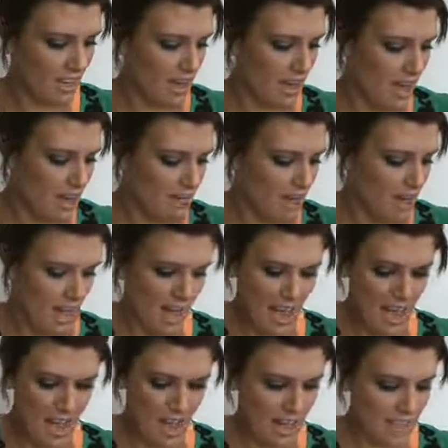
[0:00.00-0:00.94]
Um,
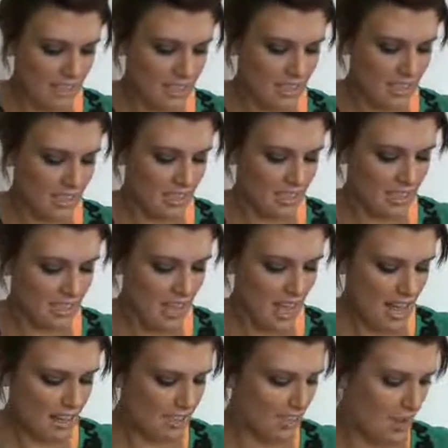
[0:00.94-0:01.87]
and the
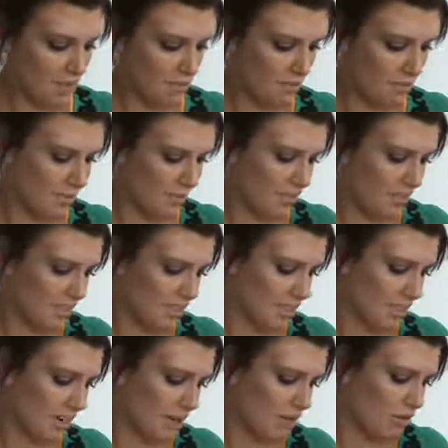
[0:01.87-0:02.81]
last couple of
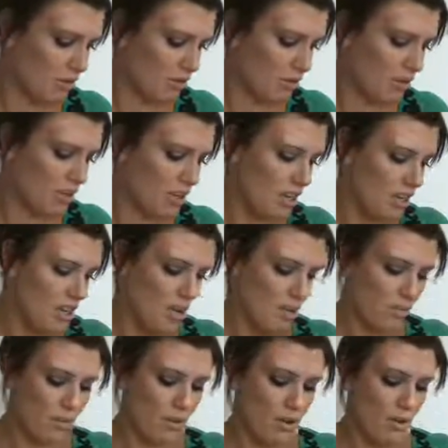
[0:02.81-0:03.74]
things that I bought
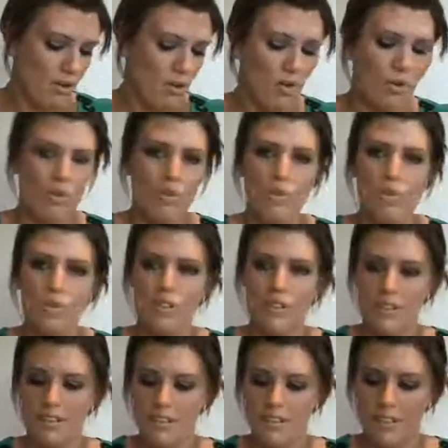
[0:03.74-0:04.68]
were all
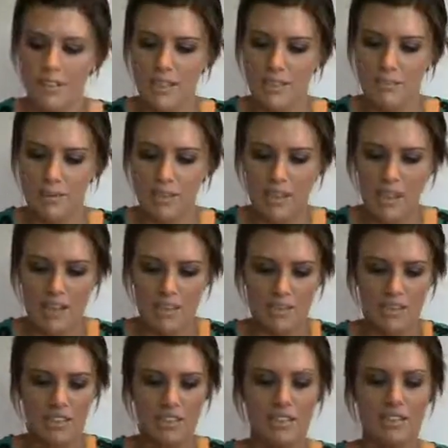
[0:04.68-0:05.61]
lip
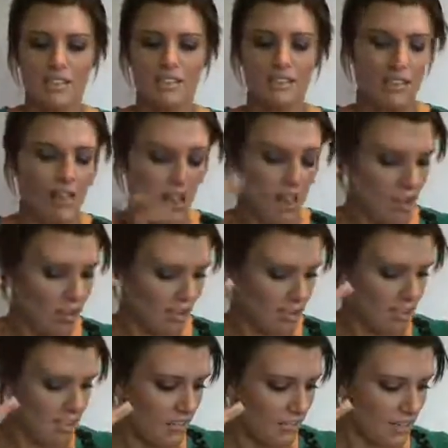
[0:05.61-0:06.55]
glasses. Oh,
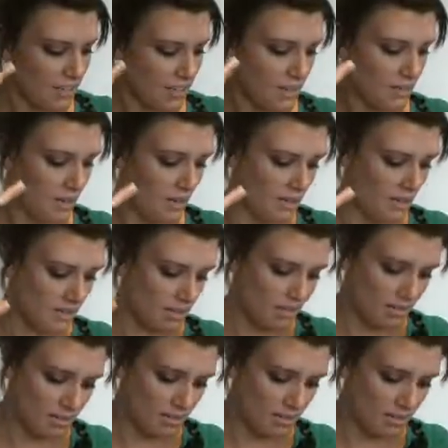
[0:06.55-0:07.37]
except for this one.